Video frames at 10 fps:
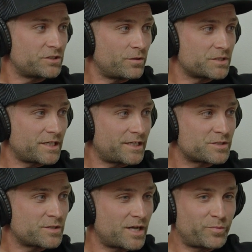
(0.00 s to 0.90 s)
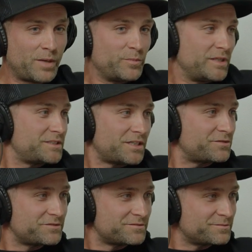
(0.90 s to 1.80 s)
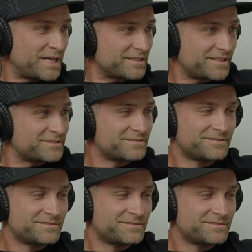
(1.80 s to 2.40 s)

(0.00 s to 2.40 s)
So it was like, I was kind of prepping myself back then.